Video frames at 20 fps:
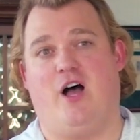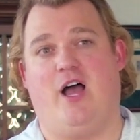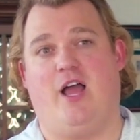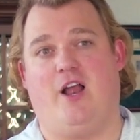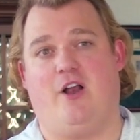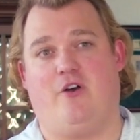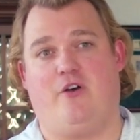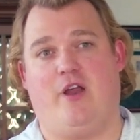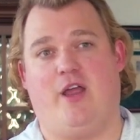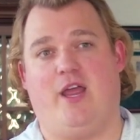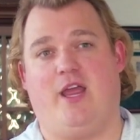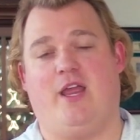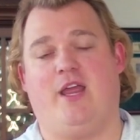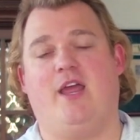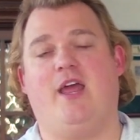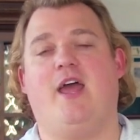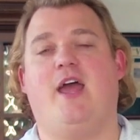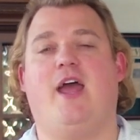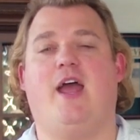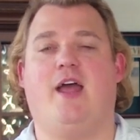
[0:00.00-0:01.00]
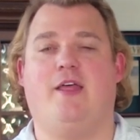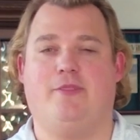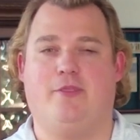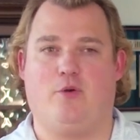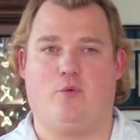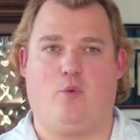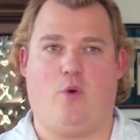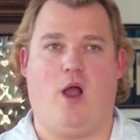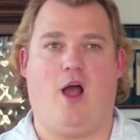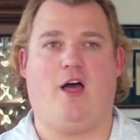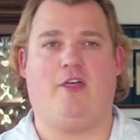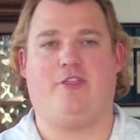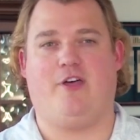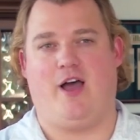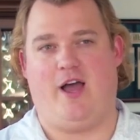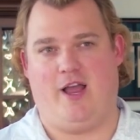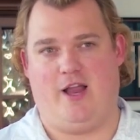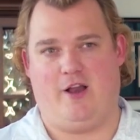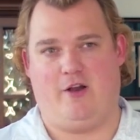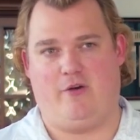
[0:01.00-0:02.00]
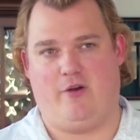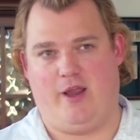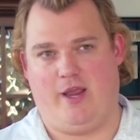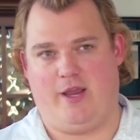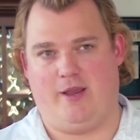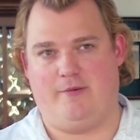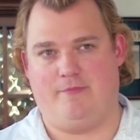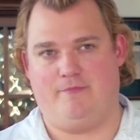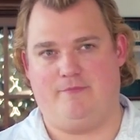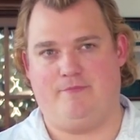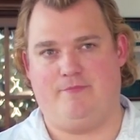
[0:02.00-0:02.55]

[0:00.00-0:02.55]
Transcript: IRA and the Roth IRA.